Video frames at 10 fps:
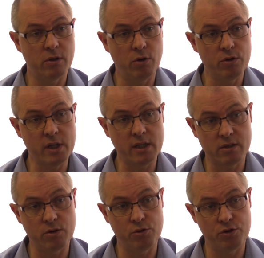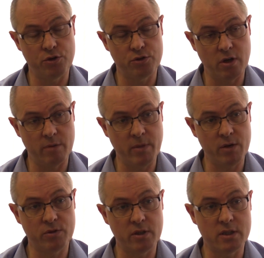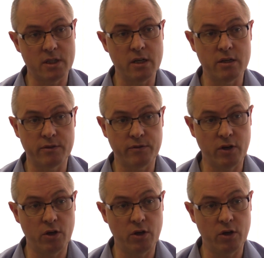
on these sutures are mounted a series of